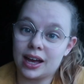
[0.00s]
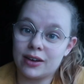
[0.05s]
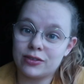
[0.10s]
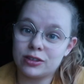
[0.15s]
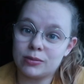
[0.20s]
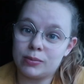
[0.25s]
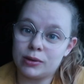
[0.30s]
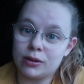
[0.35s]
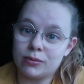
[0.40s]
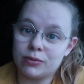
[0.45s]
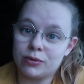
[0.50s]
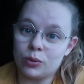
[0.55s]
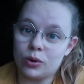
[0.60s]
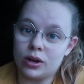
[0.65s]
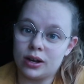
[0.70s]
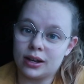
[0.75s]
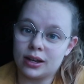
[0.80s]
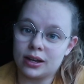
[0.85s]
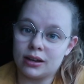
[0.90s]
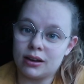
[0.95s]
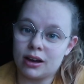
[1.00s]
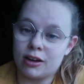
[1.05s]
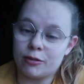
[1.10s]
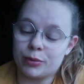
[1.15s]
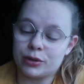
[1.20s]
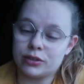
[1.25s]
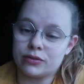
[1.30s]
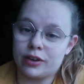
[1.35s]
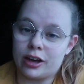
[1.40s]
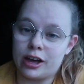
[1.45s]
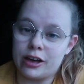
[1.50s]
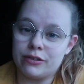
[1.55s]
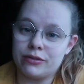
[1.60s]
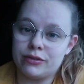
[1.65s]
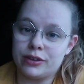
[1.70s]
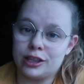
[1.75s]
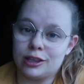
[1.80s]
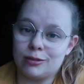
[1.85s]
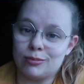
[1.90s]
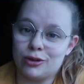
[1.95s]
have to be up for work at
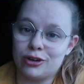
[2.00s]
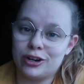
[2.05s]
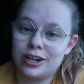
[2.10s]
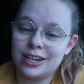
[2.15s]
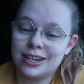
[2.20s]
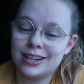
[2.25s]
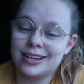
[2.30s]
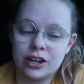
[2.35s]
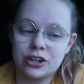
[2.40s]
5:30 in the morning.